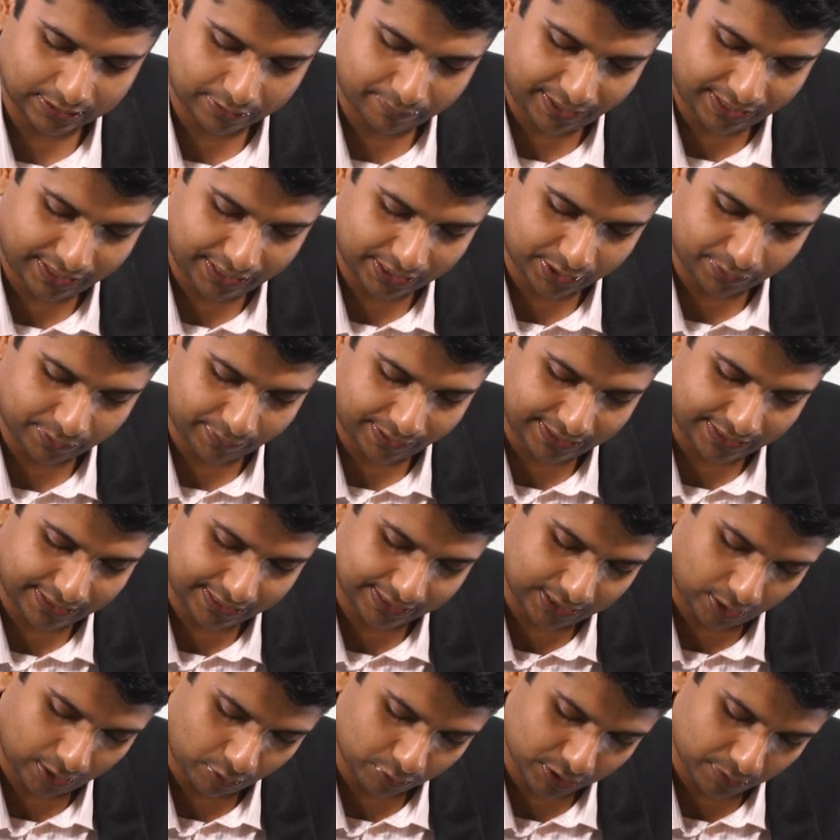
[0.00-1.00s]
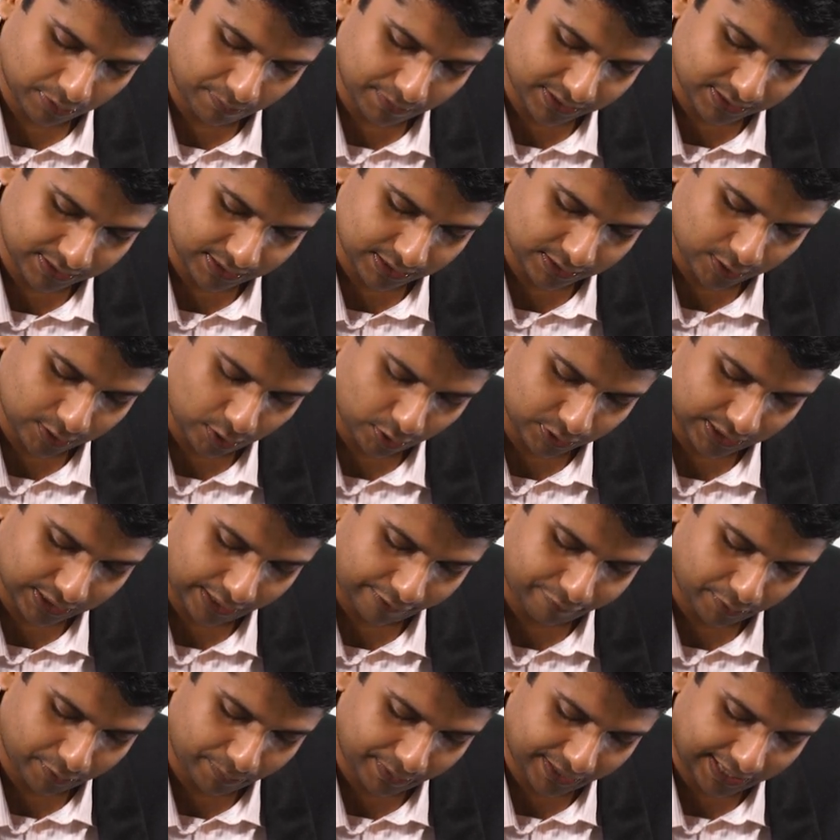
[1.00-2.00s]
Remaining 20,000 business loss
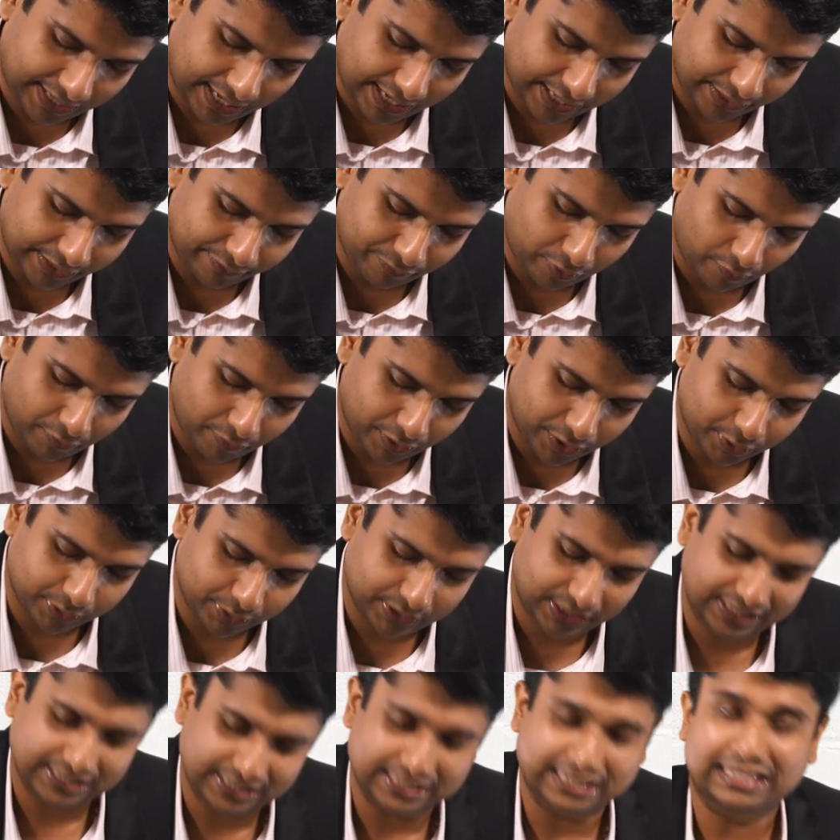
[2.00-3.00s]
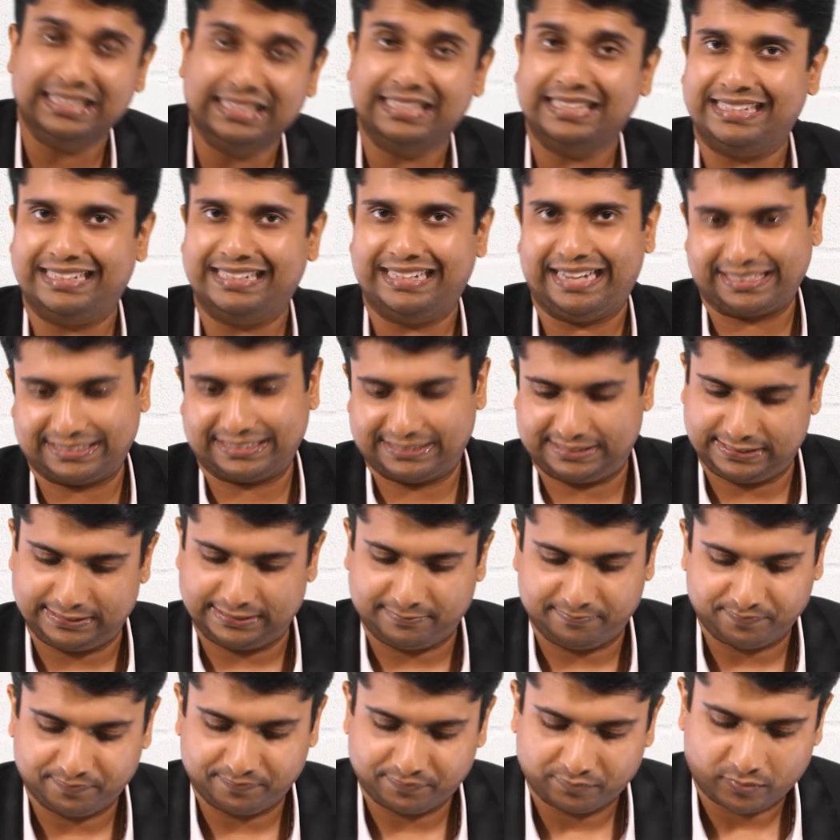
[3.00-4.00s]
have to be carried forward to the next
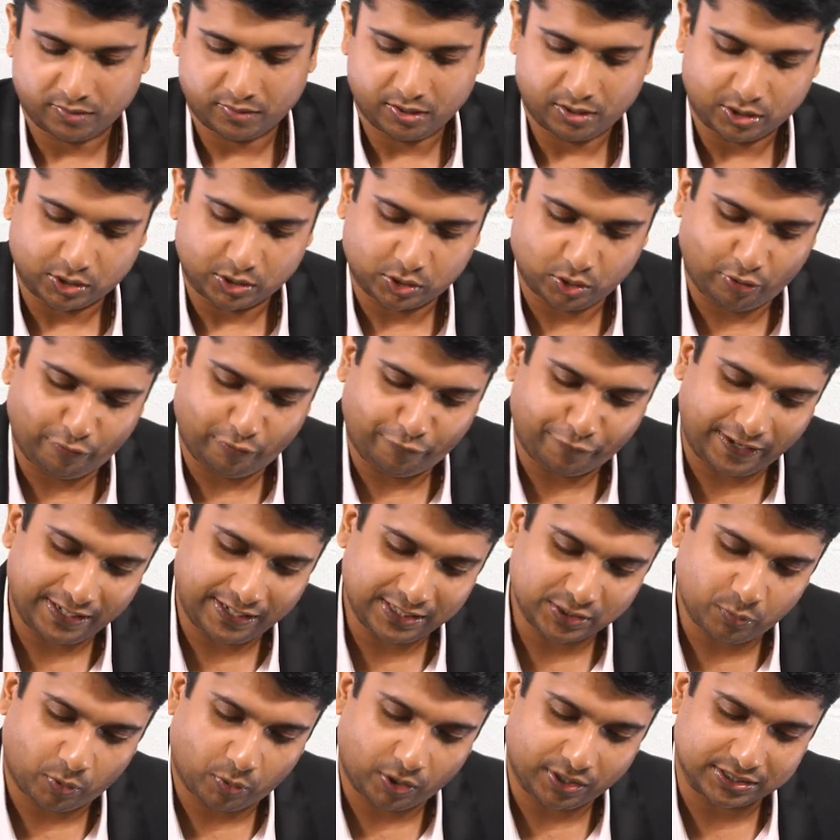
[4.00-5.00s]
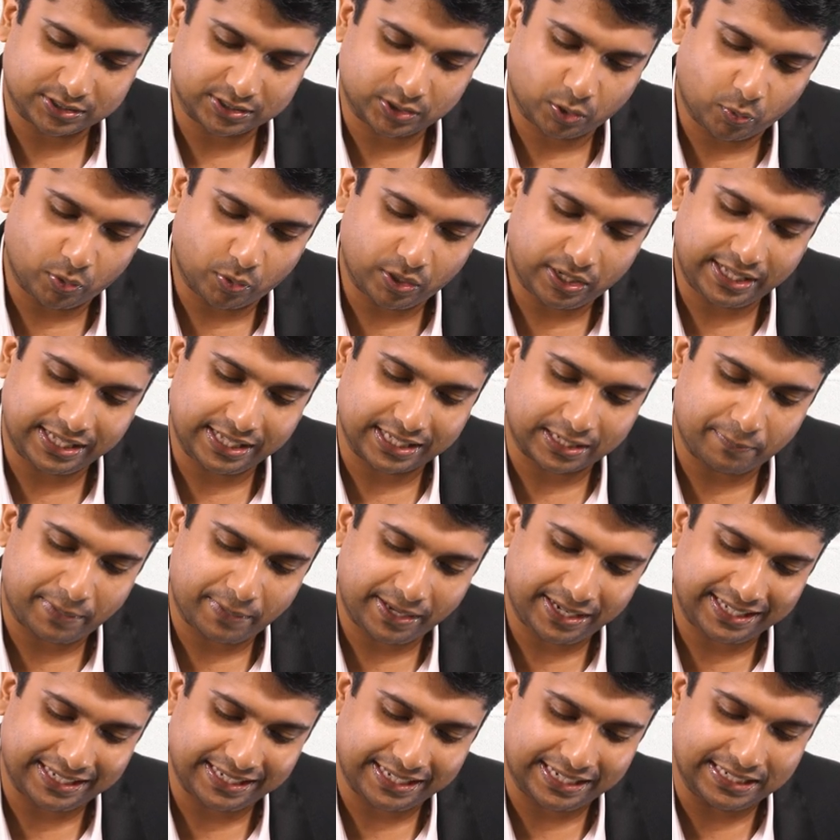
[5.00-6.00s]
year. So friends, what is the only
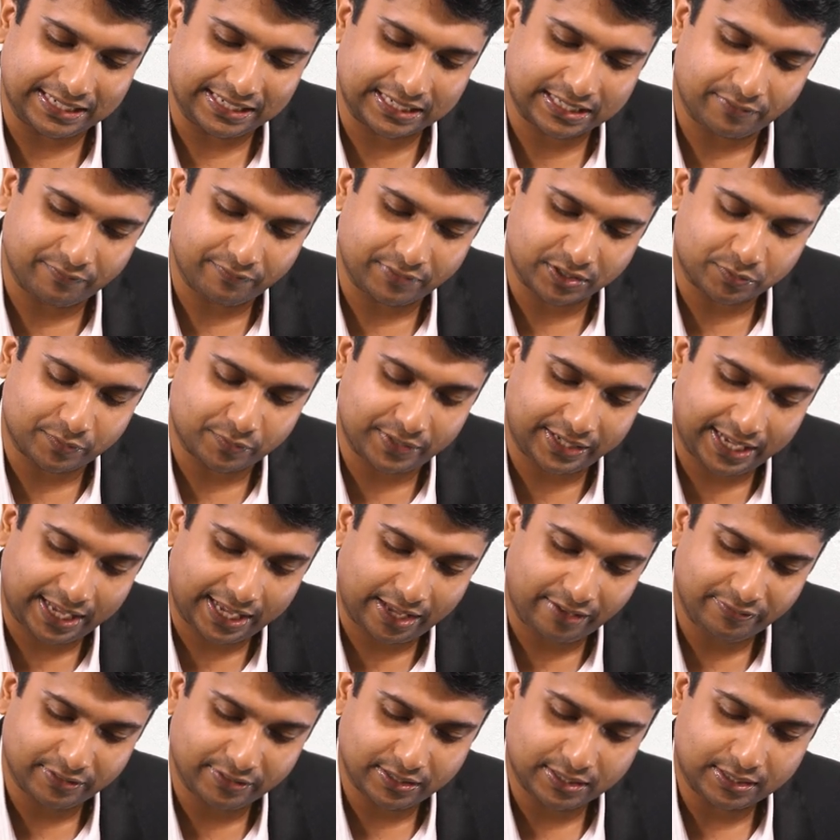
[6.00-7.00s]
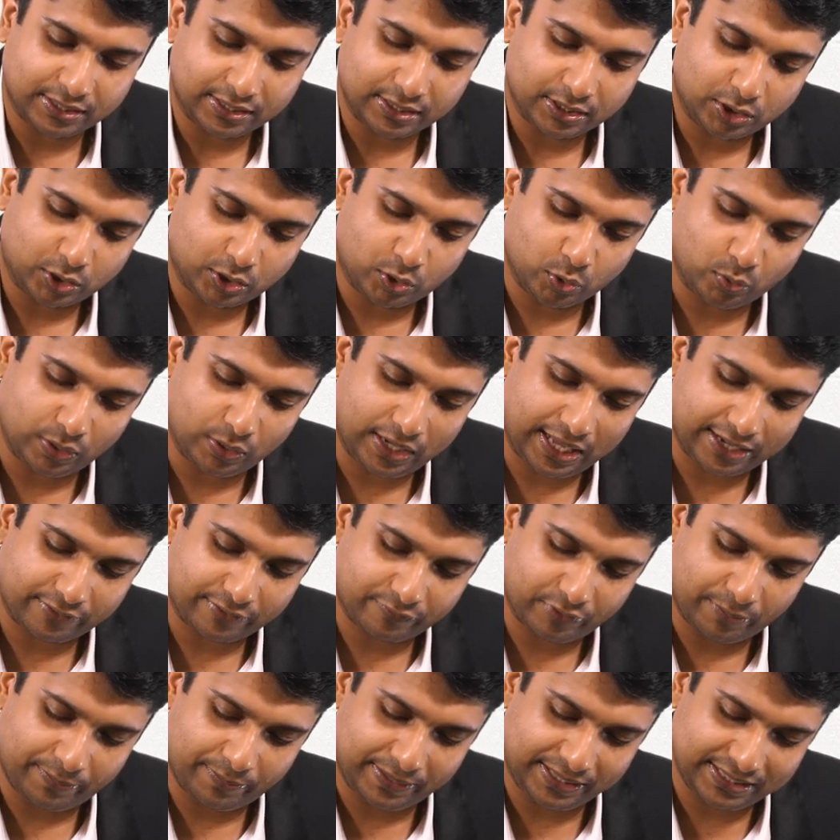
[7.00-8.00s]
remaining income which we have? 2
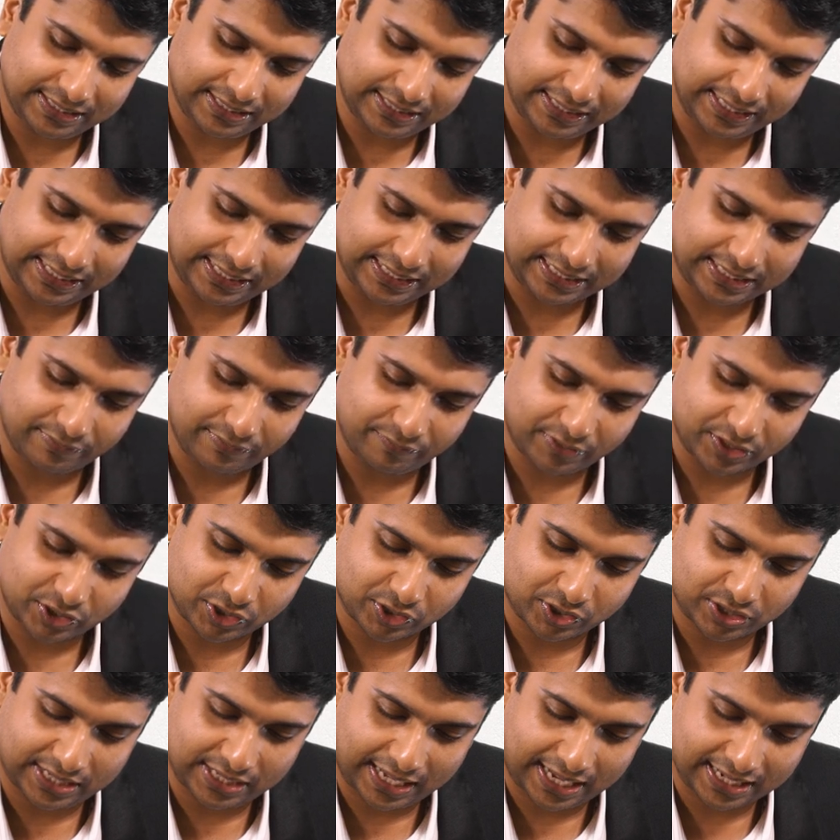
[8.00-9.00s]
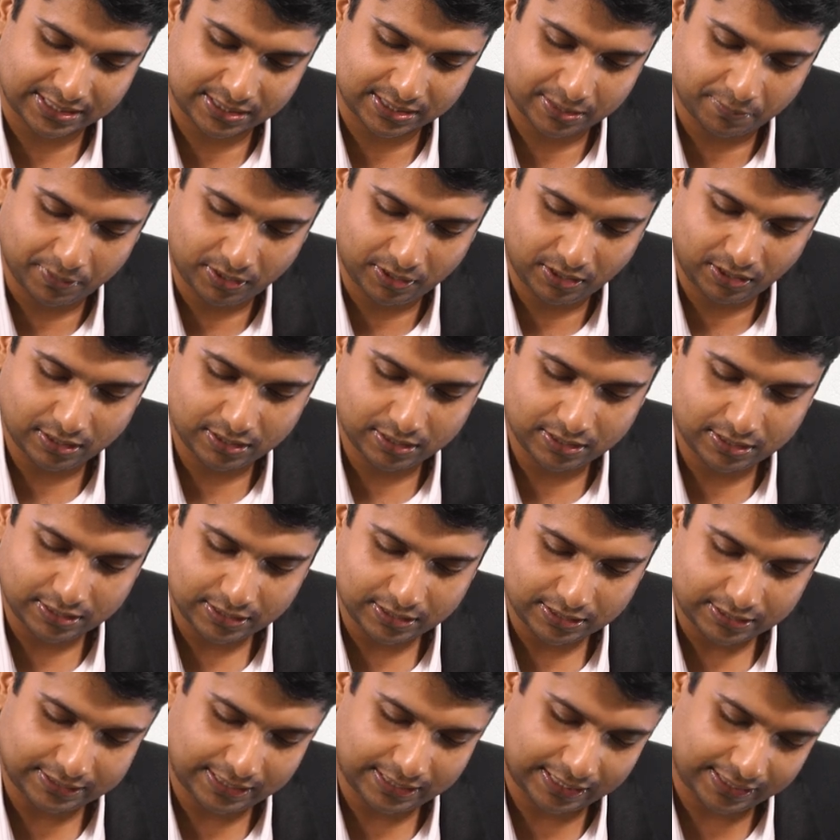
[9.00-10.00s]
lakh will be the income which is taxable.
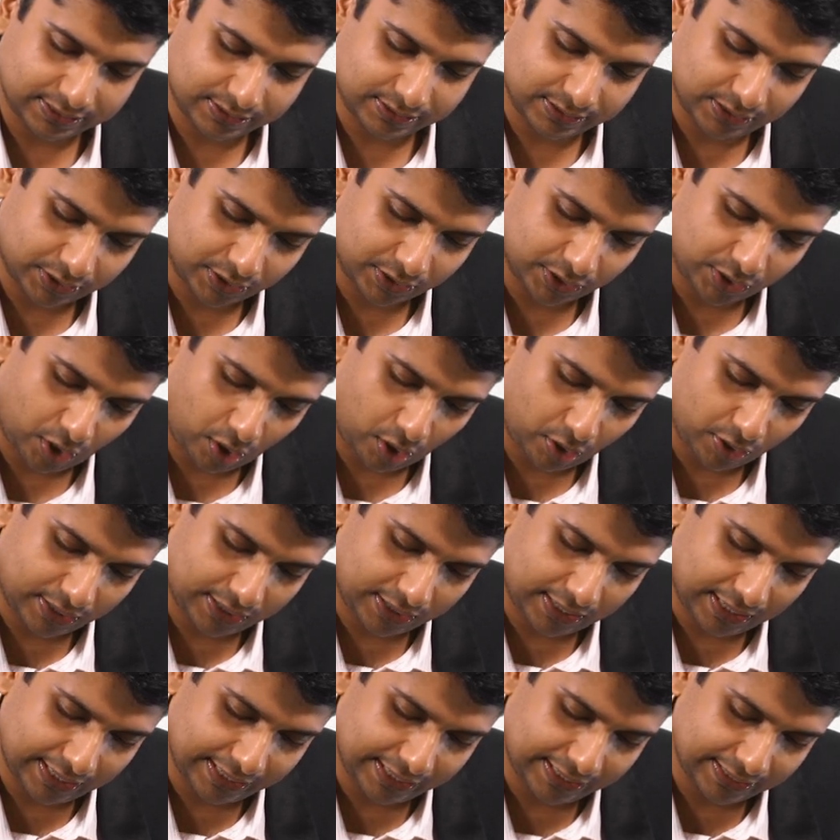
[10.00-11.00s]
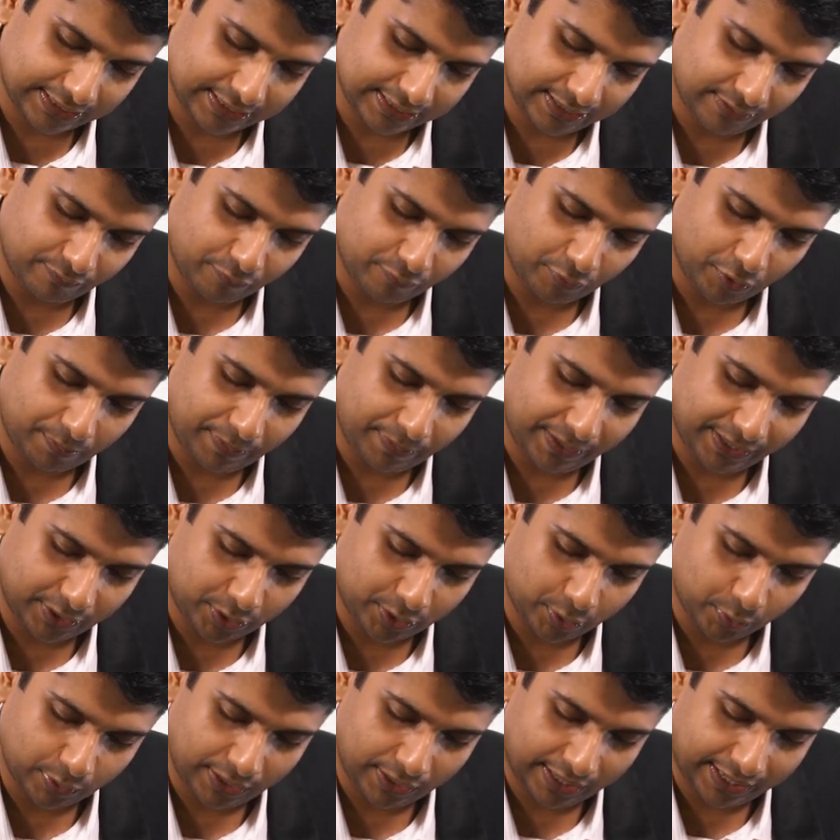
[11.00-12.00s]
That is, the total income would be
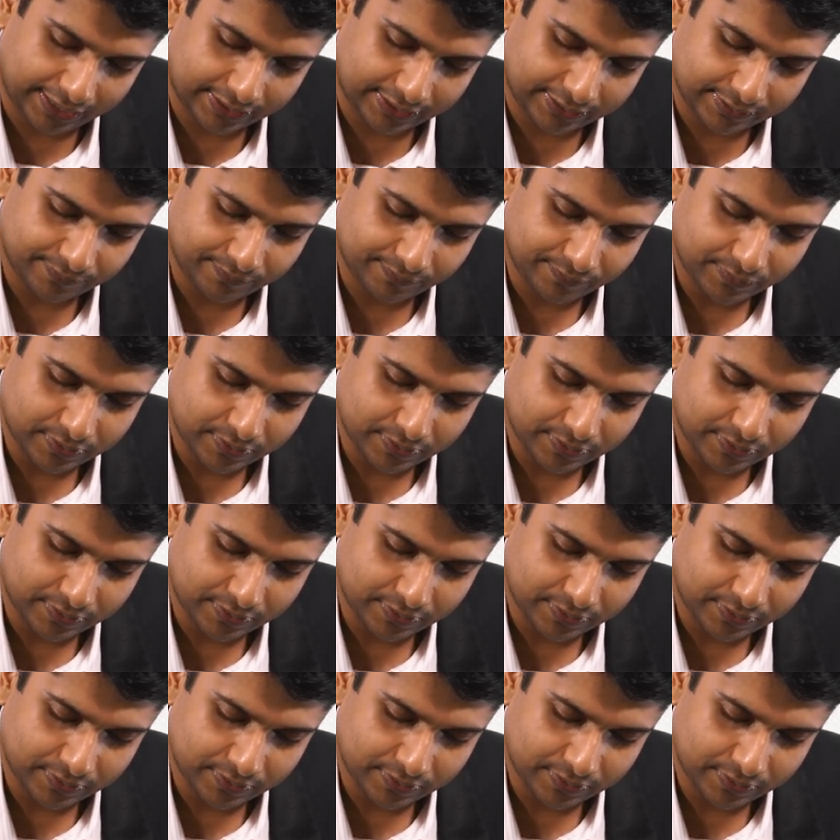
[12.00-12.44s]
2 lakh.